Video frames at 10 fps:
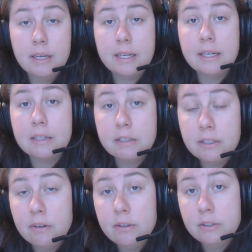get a
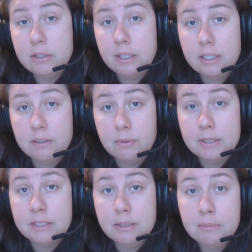clear understanding of
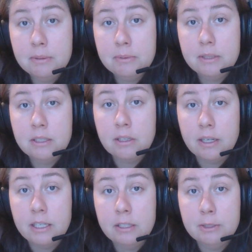what symptoms the
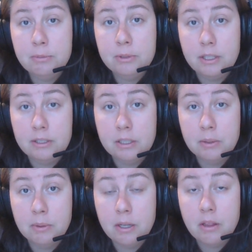client is presenting
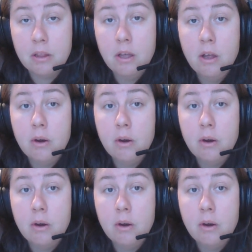with,